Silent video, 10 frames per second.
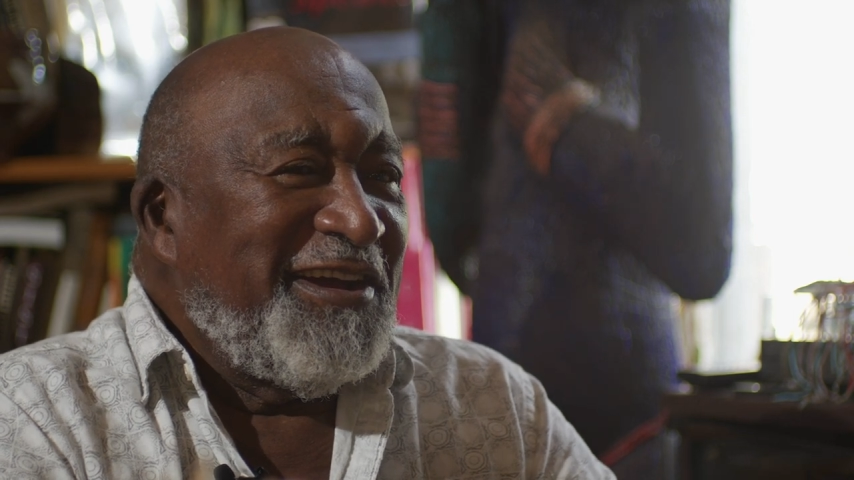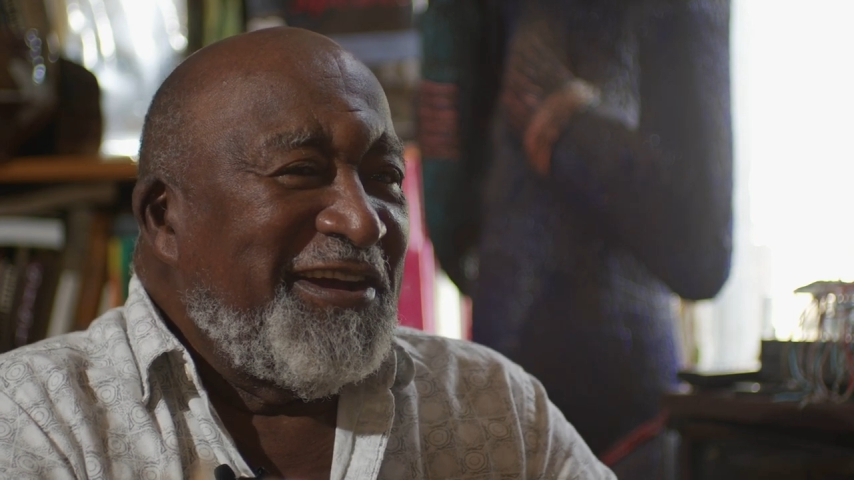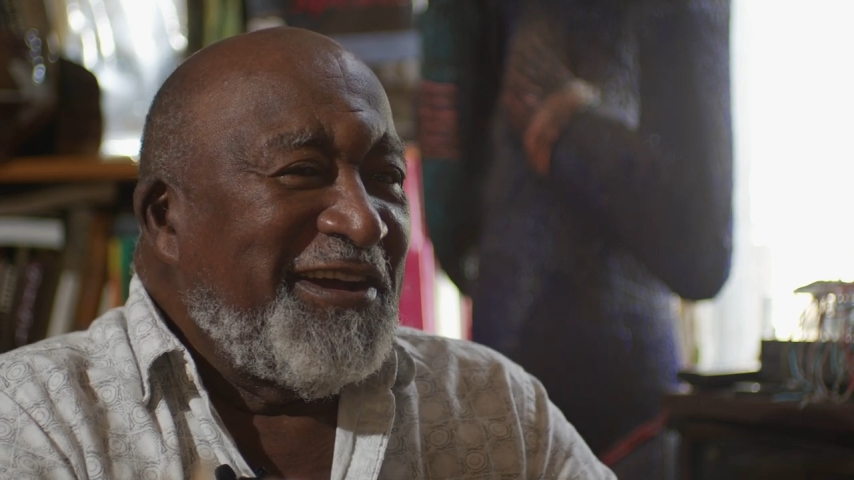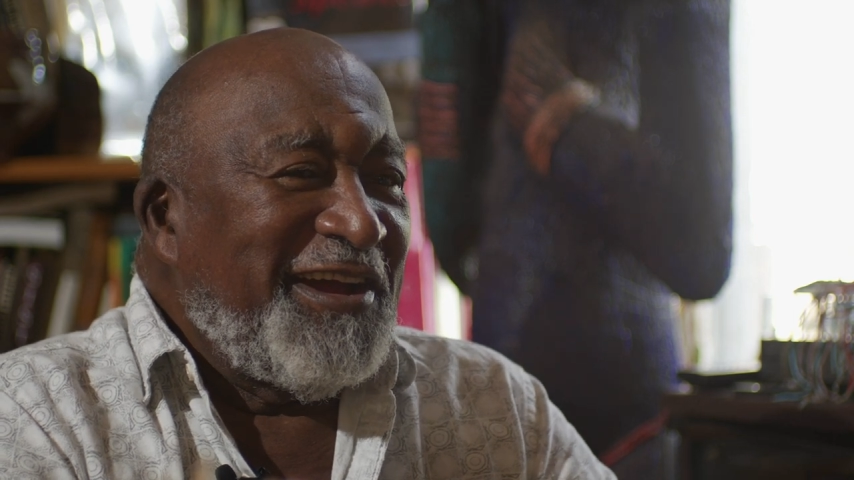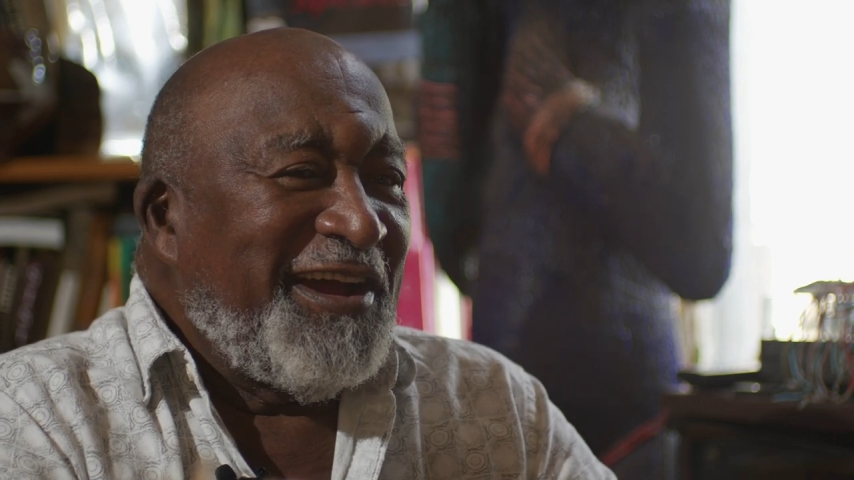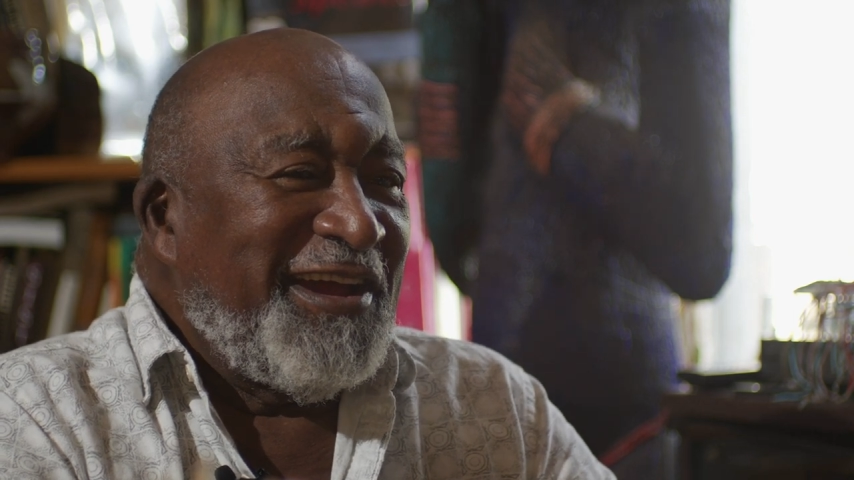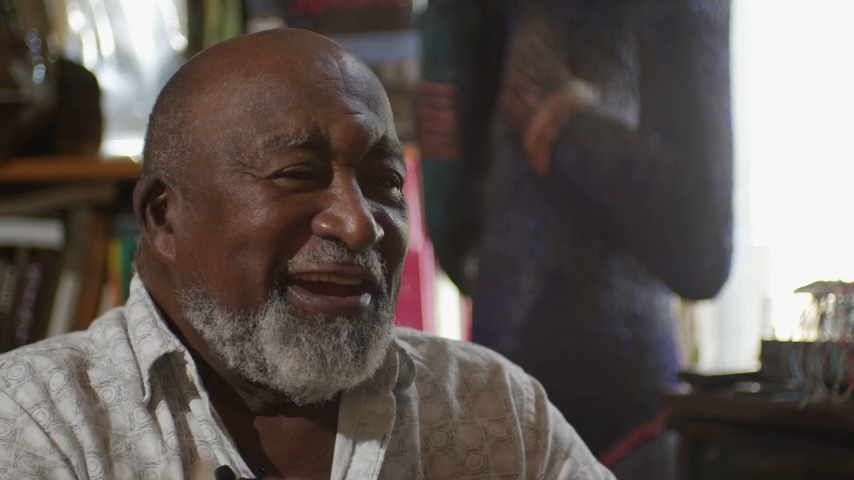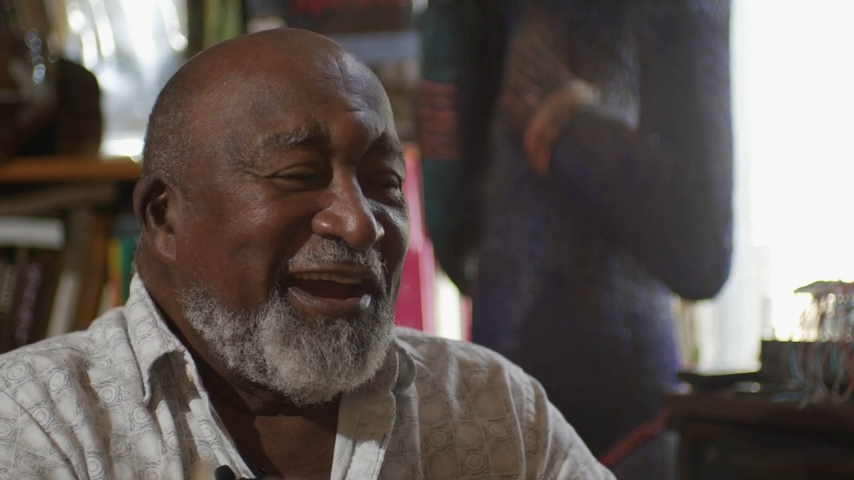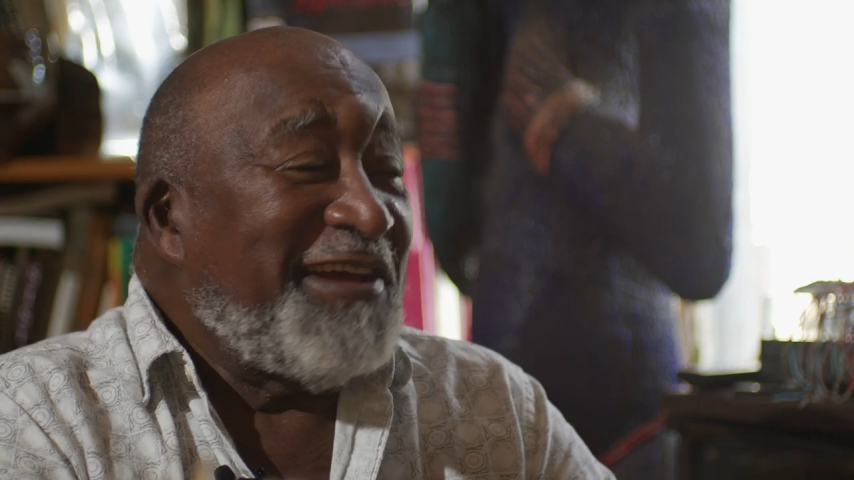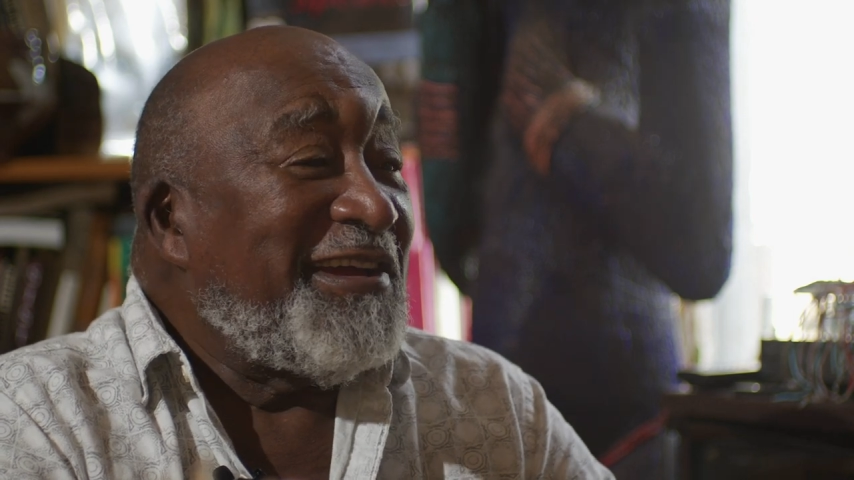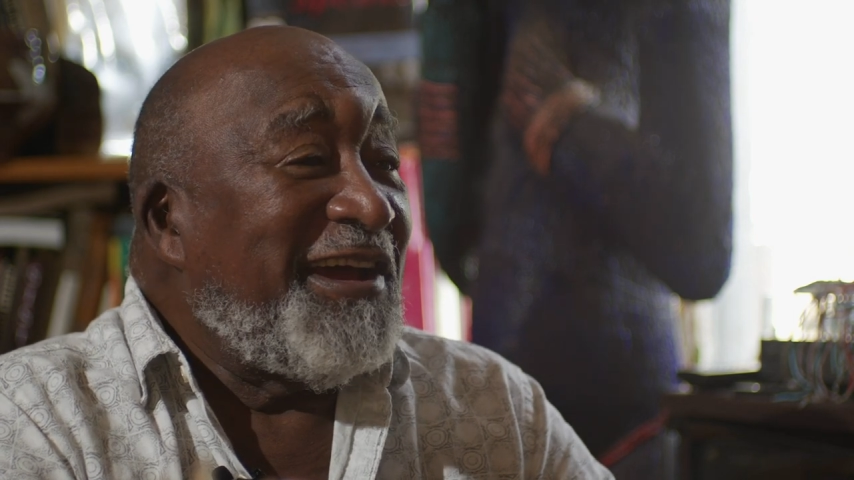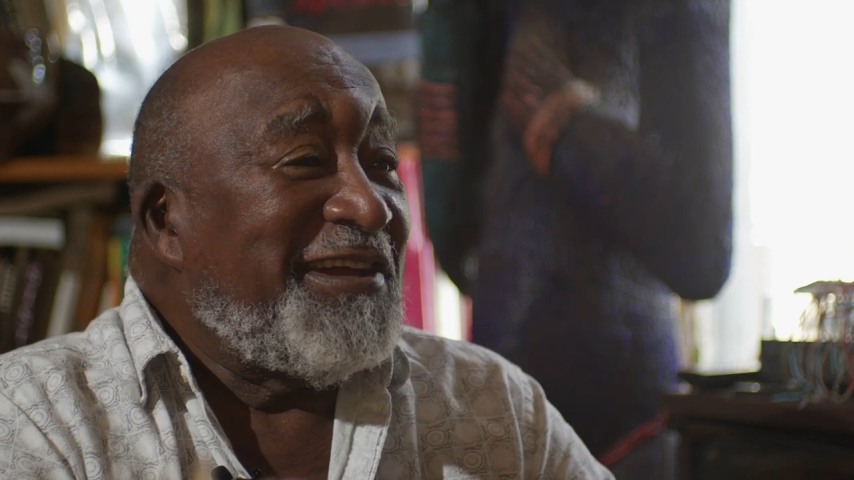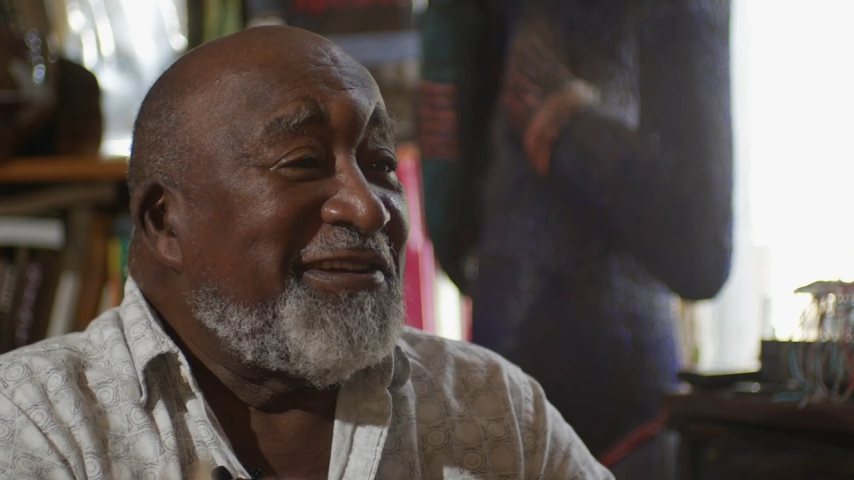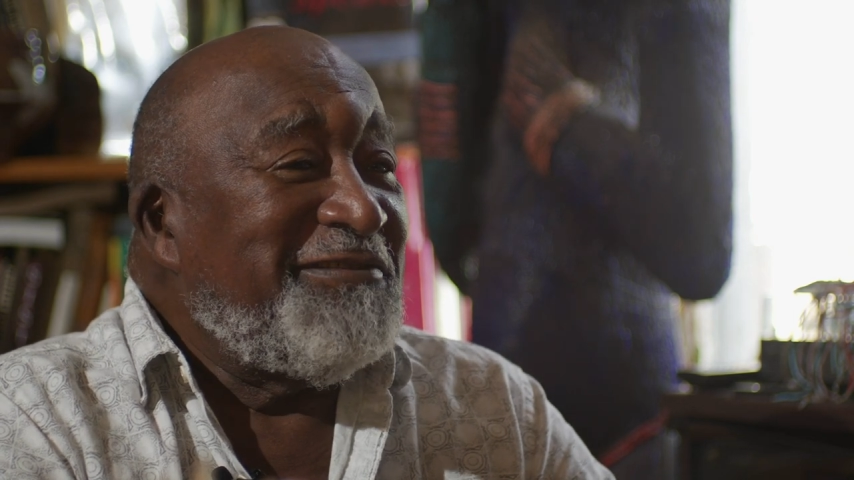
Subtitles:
he had a